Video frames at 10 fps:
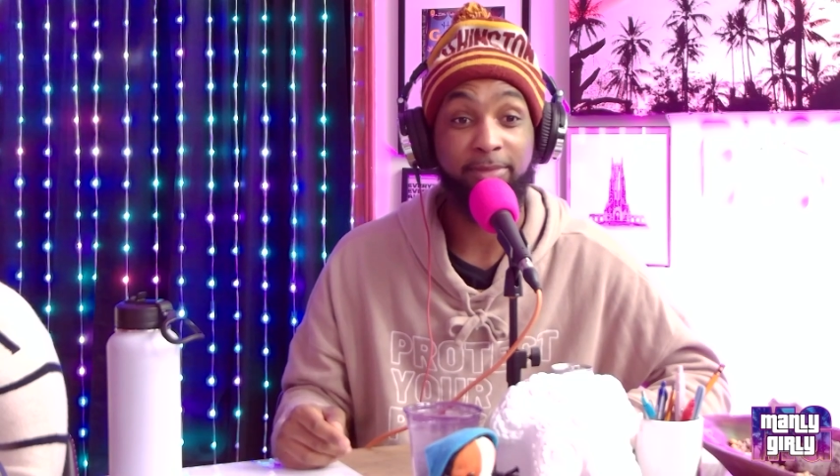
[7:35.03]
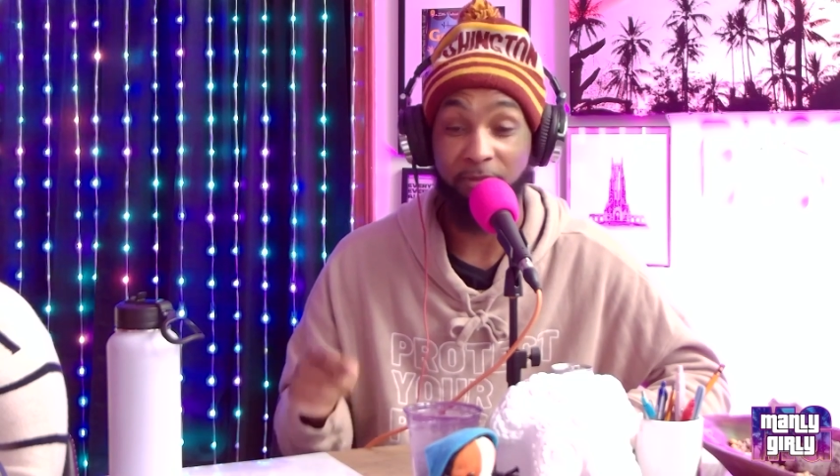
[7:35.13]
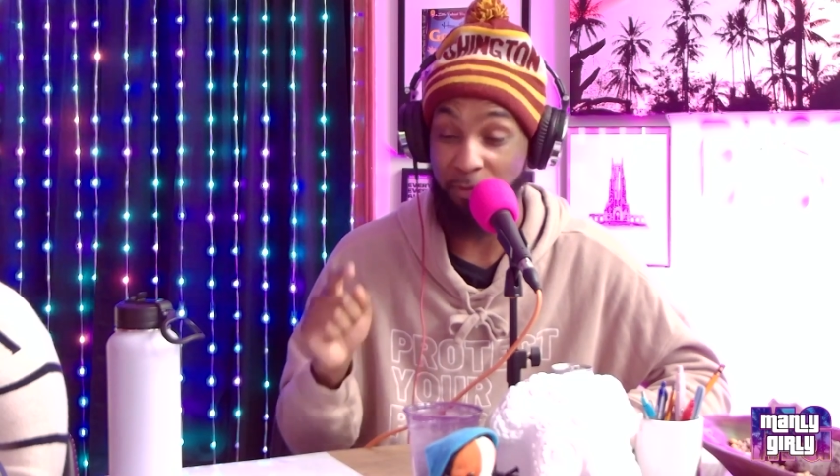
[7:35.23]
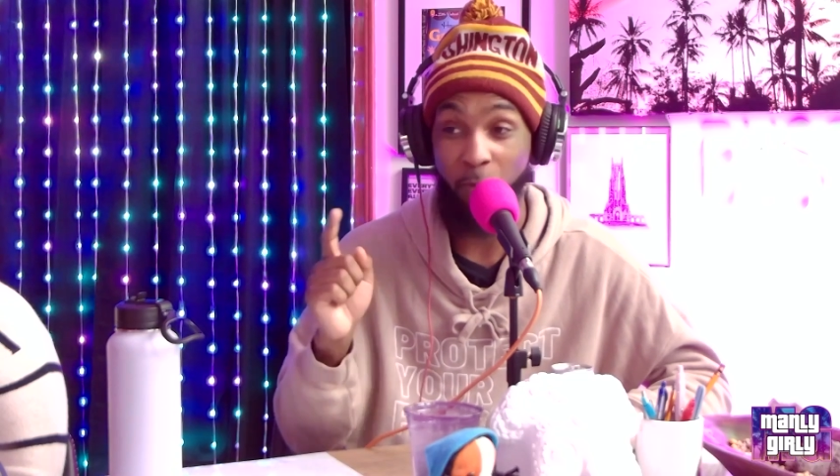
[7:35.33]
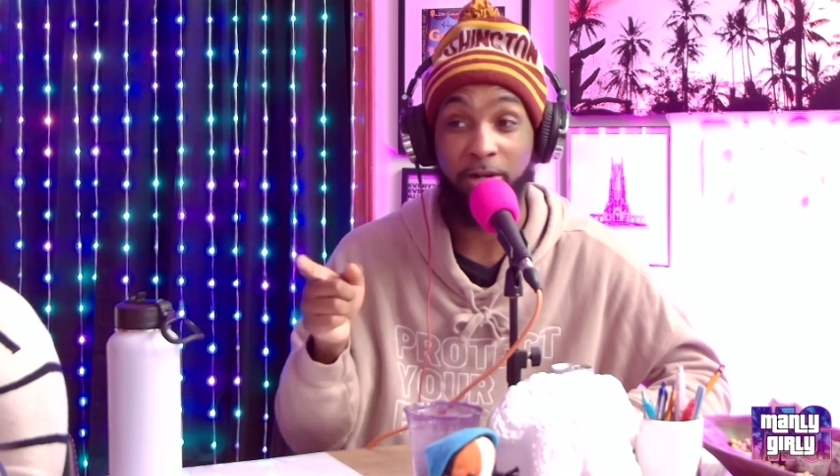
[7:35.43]

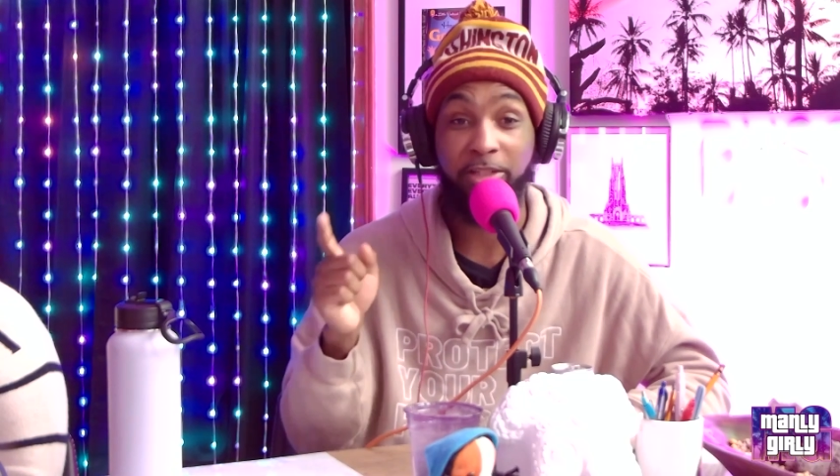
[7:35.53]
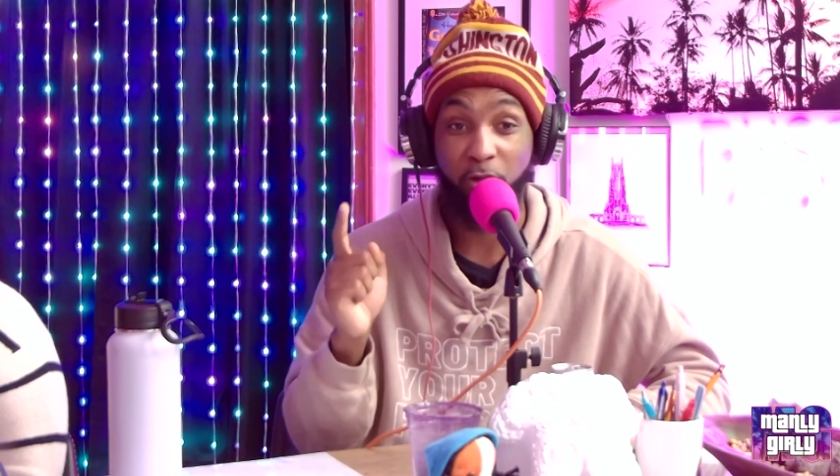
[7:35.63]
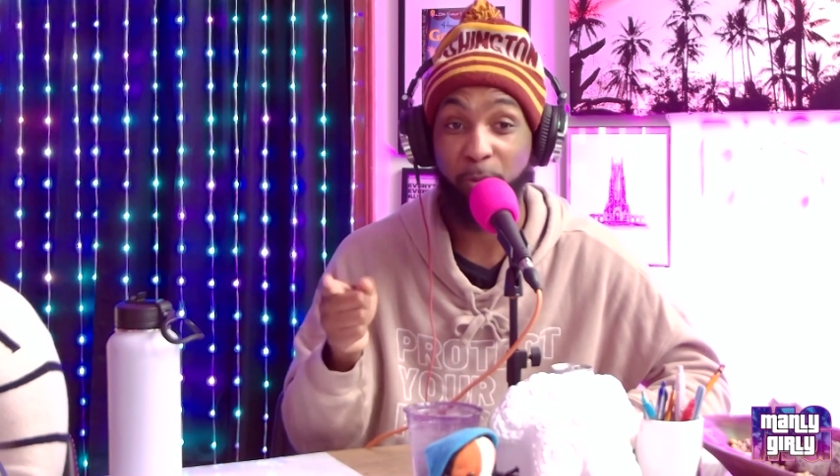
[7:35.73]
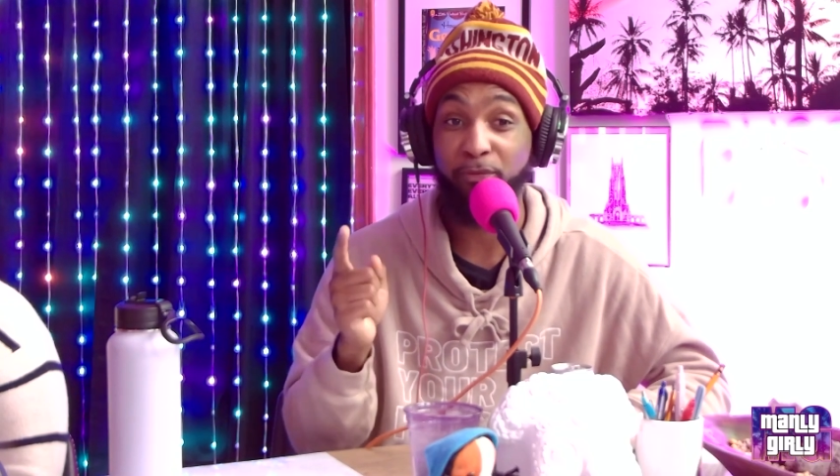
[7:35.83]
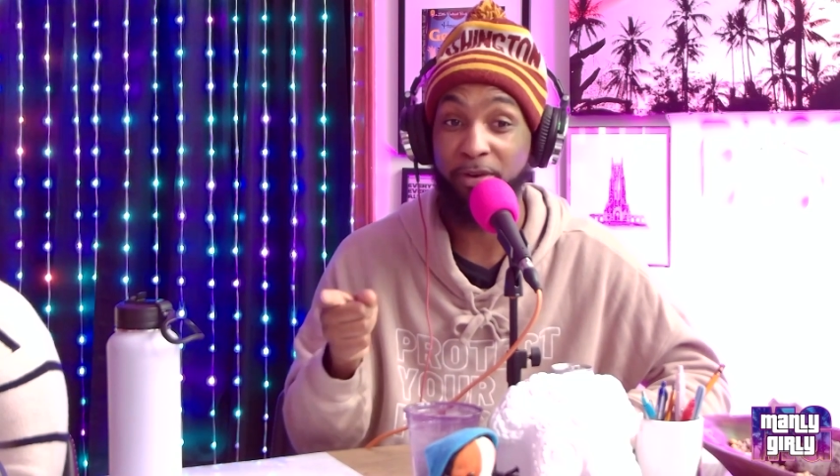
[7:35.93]
If you want the
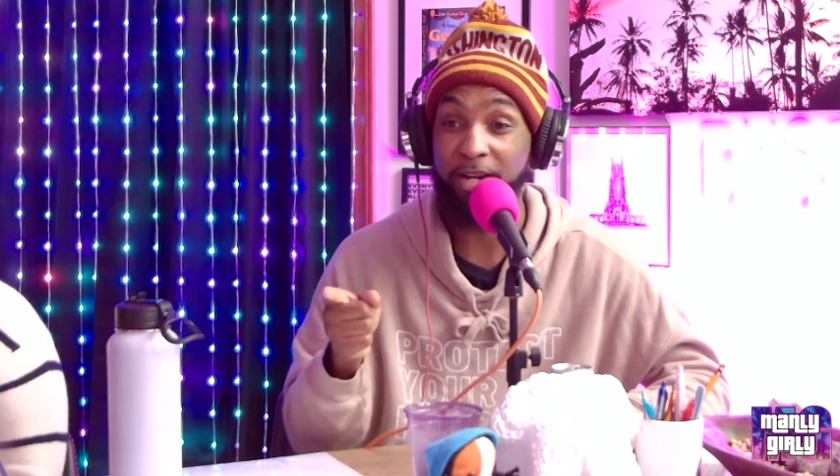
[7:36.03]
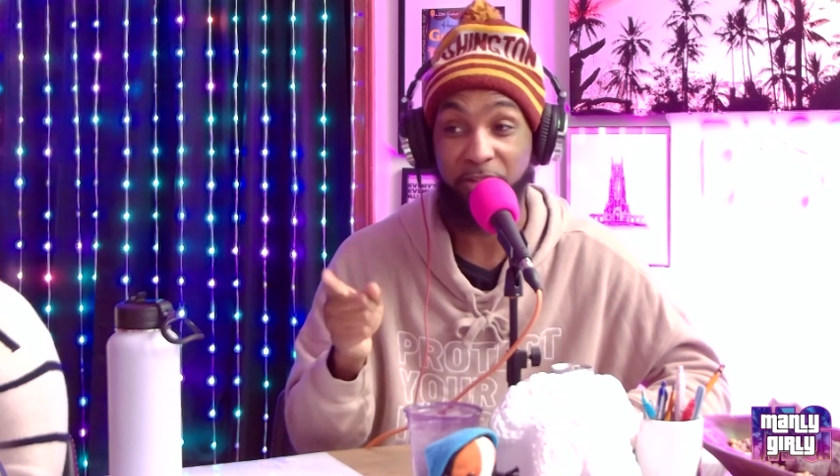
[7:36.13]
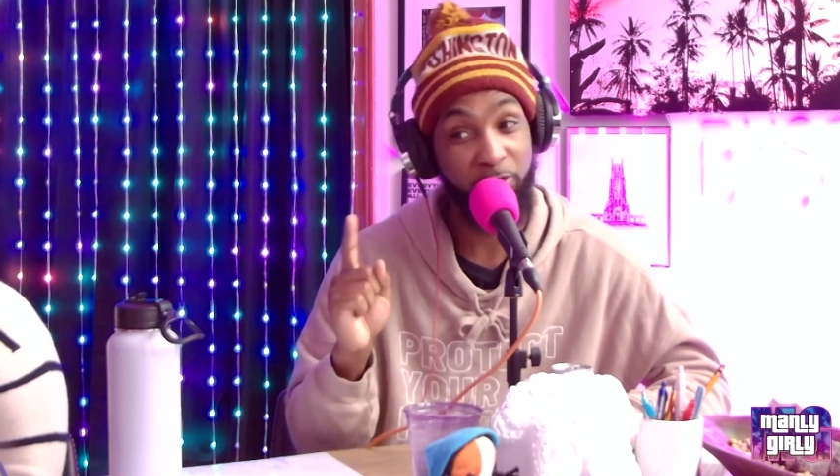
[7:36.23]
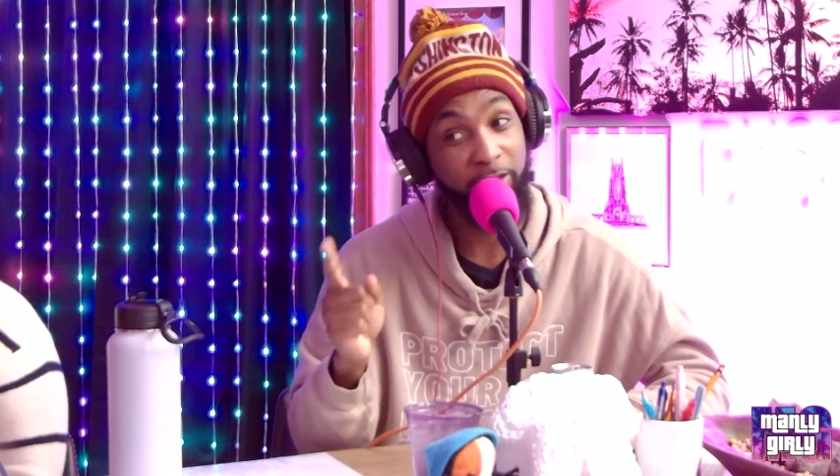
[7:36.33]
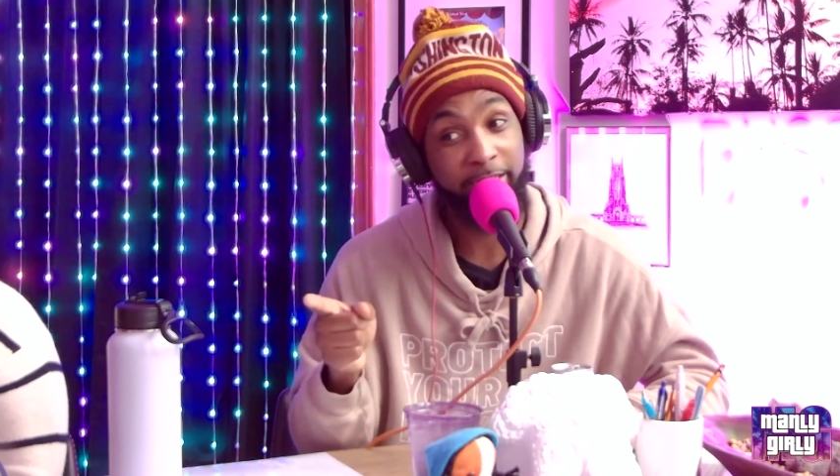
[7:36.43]
joke to be funny,
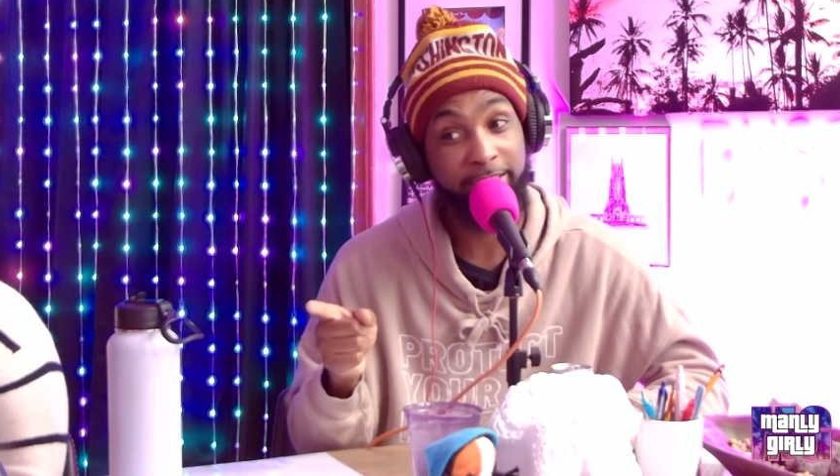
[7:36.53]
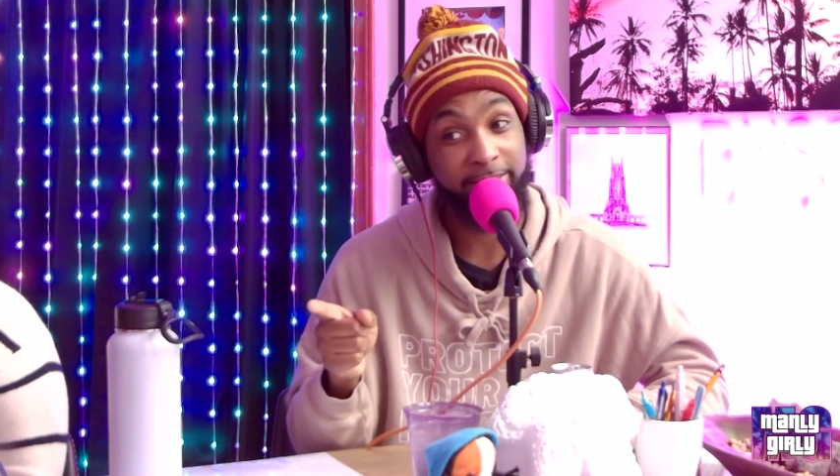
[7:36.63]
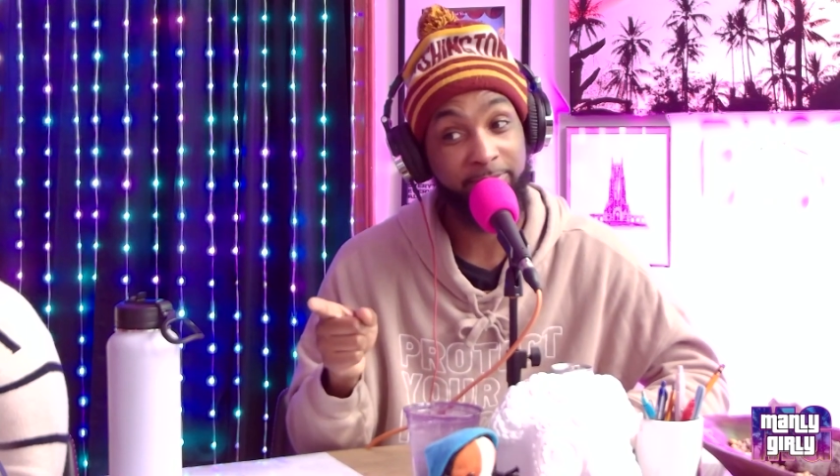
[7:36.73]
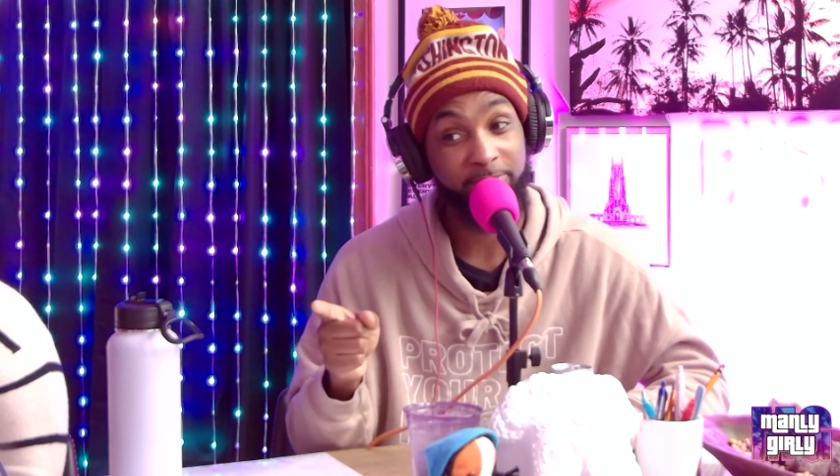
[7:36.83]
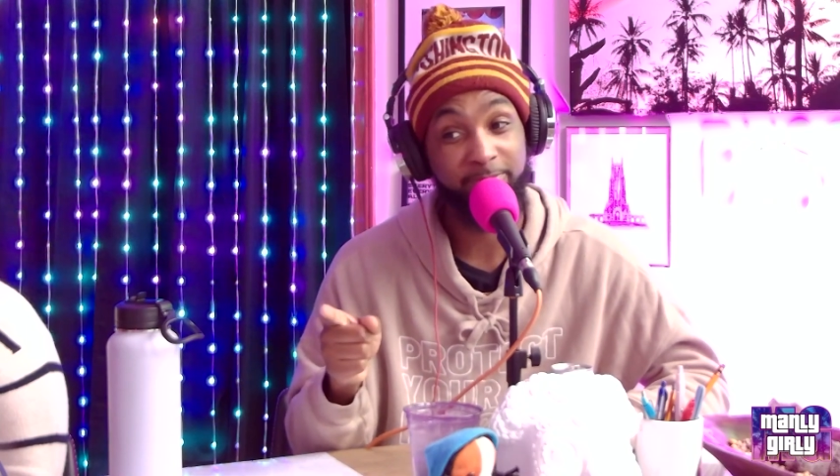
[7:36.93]
you will listen.